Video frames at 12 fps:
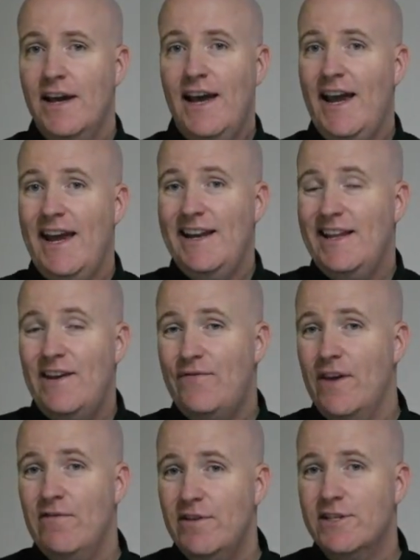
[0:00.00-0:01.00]
and
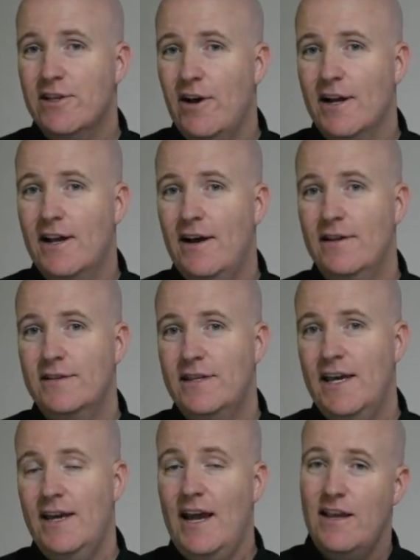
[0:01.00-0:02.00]
if there is cyclones
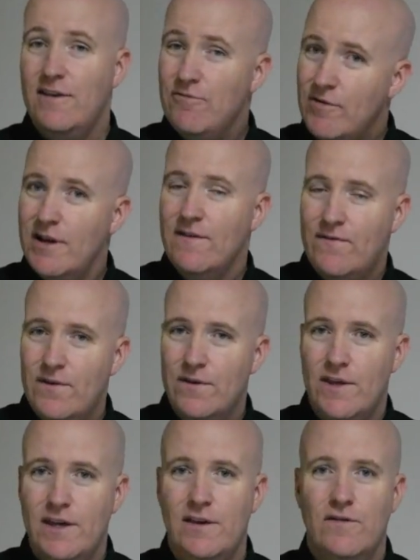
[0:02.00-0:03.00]
there and you really
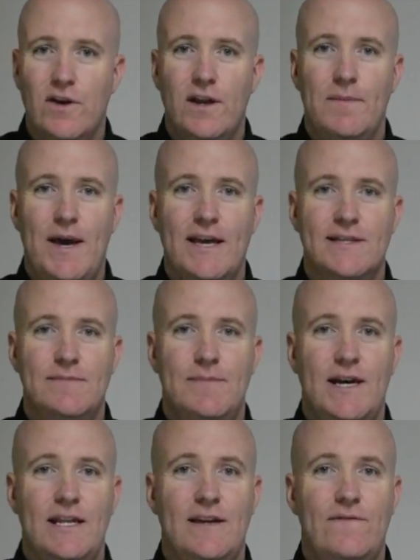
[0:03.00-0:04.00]
feel that you're going to make some
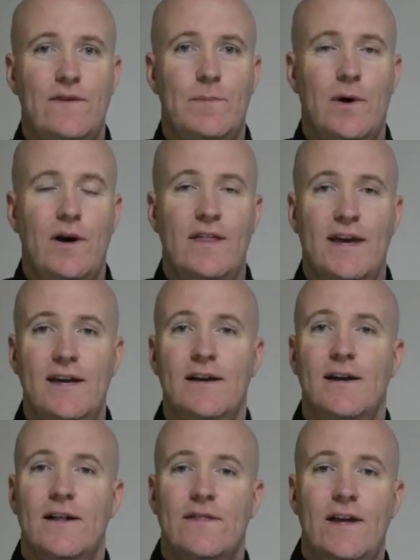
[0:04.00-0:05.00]
money if you buy there,
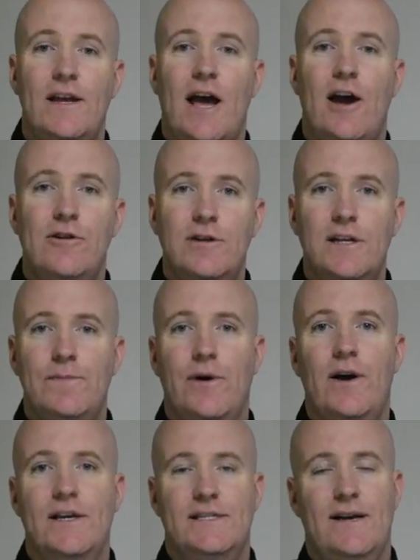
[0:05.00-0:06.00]
then only
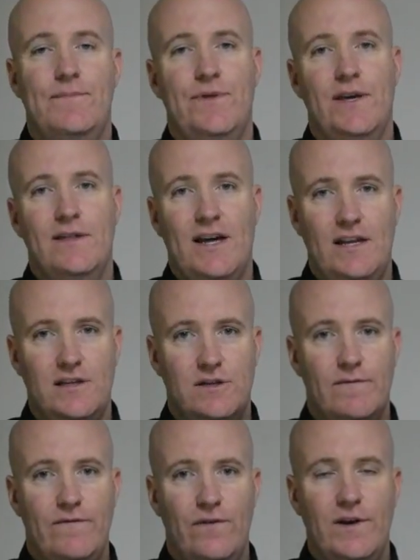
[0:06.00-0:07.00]
buy something that
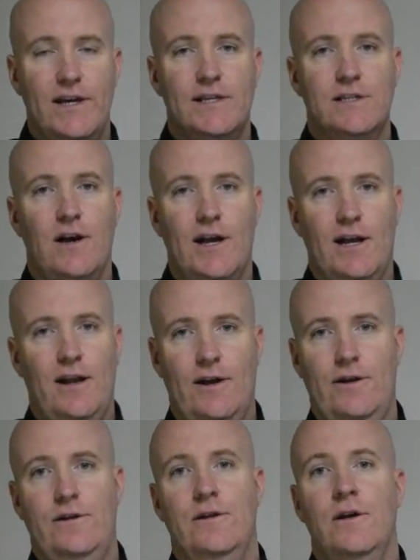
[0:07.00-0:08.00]
is fully
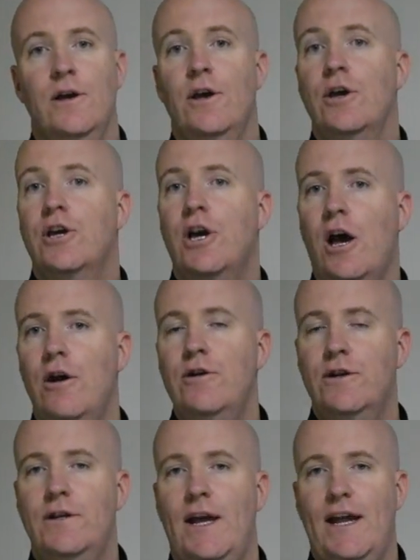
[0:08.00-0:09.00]
cyclone
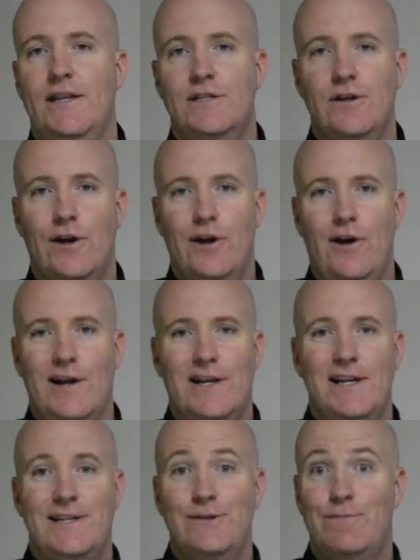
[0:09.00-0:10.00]
coated and is not
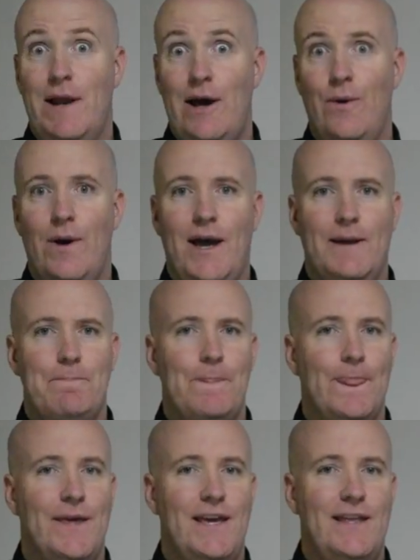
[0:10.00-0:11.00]
likely to blow away
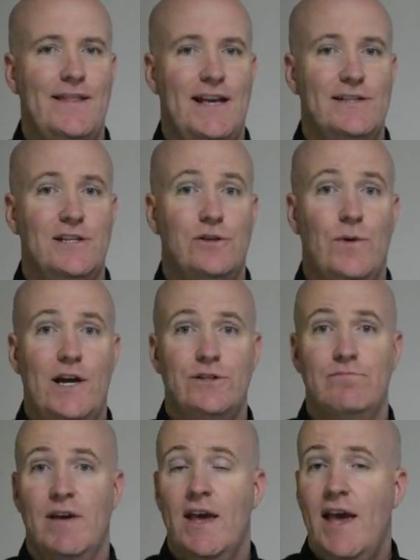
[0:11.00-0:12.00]
in that
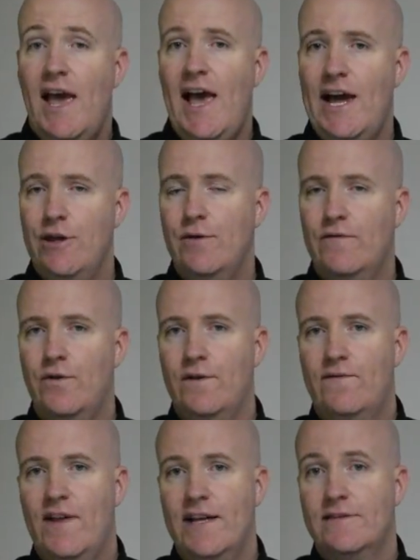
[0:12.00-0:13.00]
situation. How do you
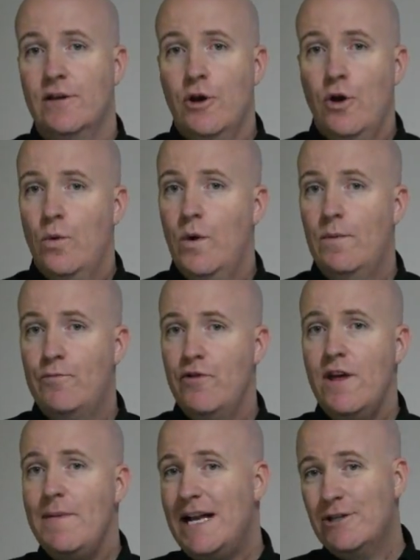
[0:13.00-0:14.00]
avoid floods? Well,
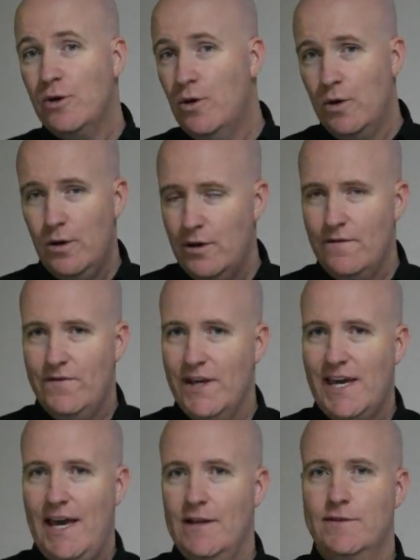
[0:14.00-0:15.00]
pretty much all of the
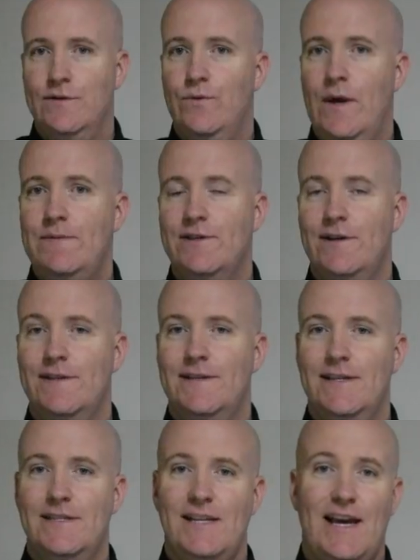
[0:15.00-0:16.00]
council
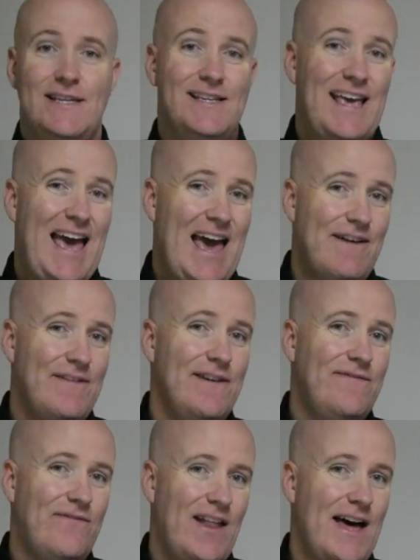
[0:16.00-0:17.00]
websites these days have
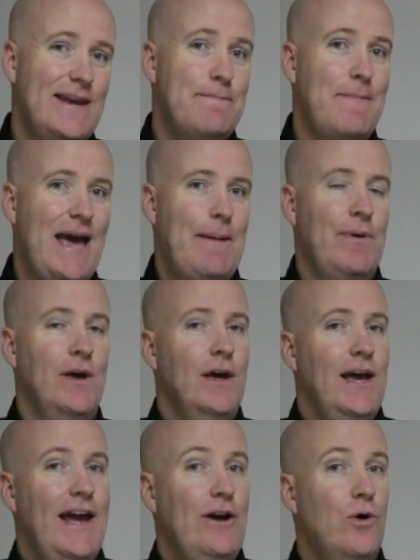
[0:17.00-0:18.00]
a flood map,
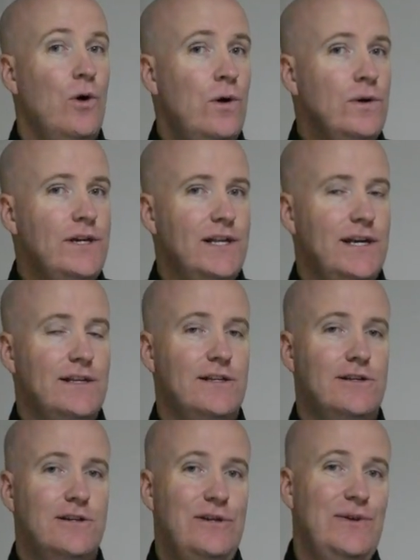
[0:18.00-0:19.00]
and all you need
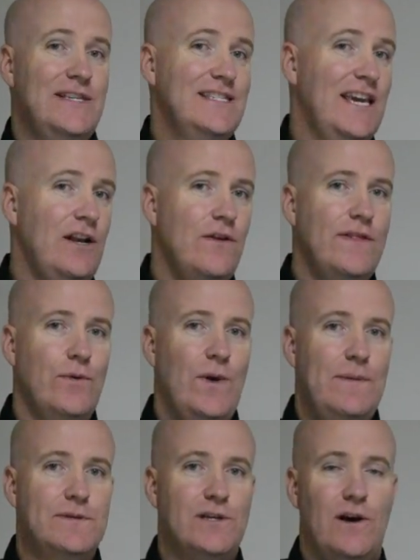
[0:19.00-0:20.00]
to do is get on their
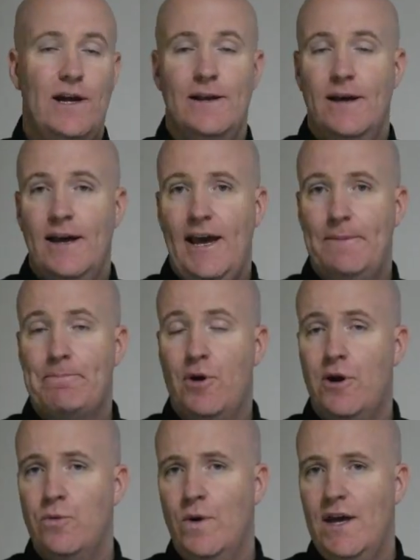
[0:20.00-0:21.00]
website and
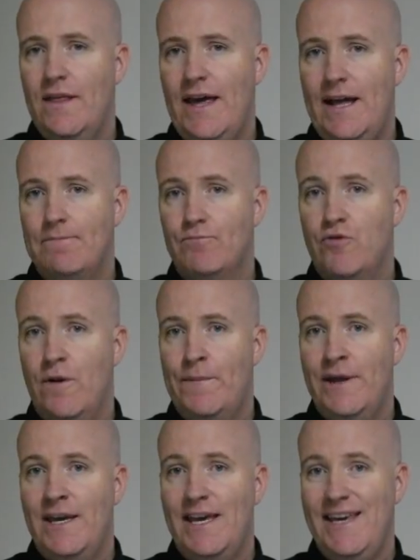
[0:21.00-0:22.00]
plot where that
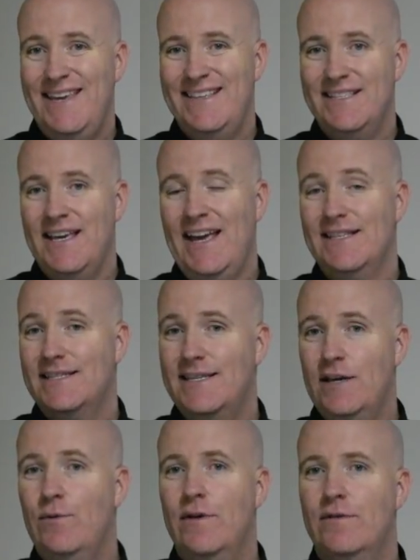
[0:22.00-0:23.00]
property is and
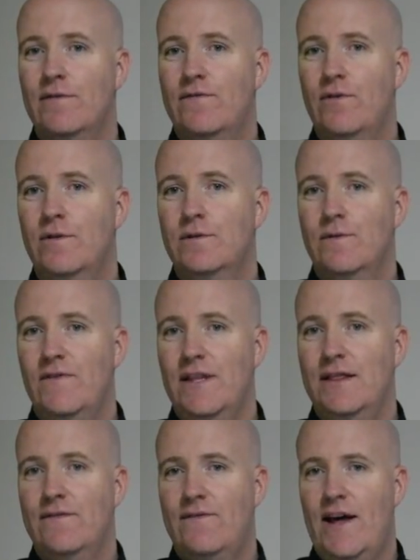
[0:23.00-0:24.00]
see whether it falls
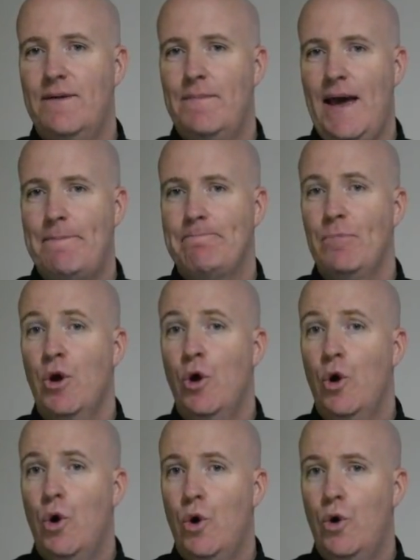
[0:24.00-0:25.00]
within the flood map
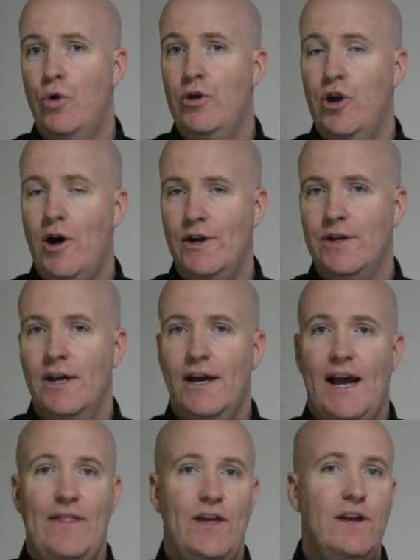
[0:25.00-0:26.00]
or not.
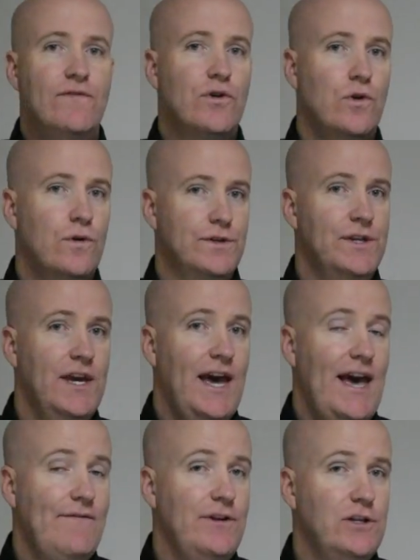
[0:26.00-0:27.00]
And then of course
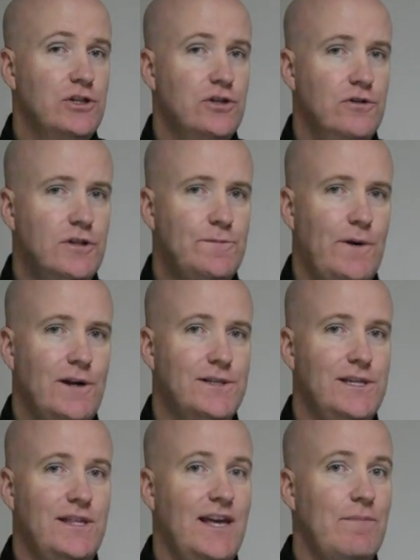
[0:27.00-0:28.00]
have an insurance
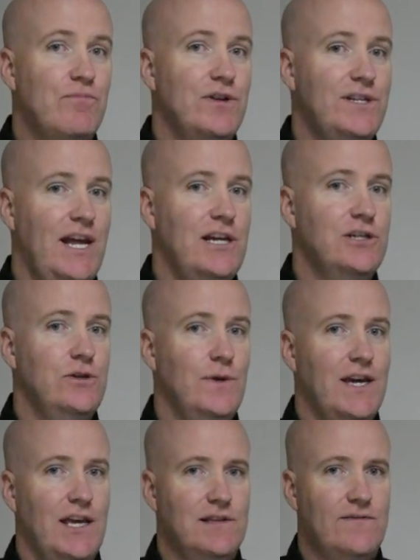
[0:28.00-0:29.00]
policy that protects you
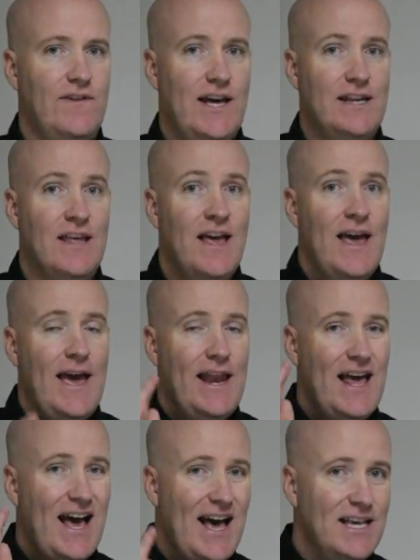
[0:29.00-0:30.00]
against flood,
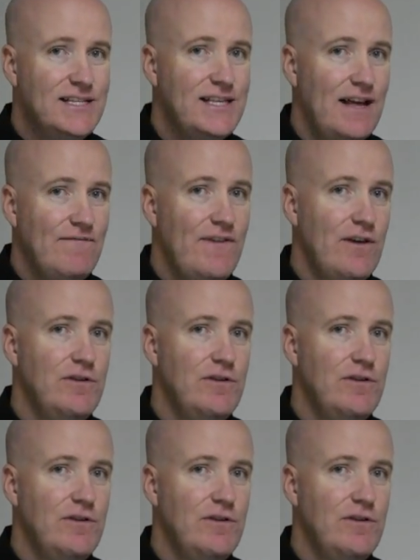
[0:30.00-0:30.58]
and ask that very